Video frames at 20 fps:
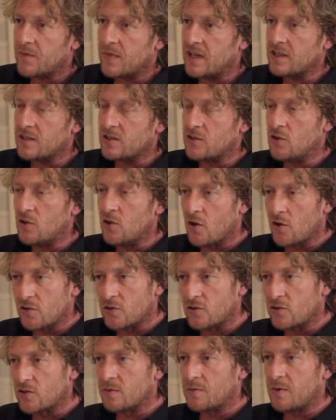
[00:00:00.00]
It's
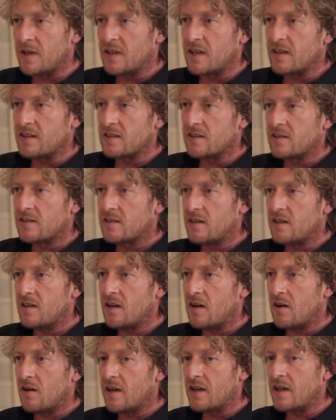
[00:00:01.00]
not just speed
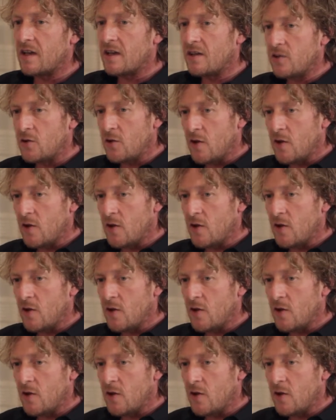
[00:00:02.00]
density, i.e.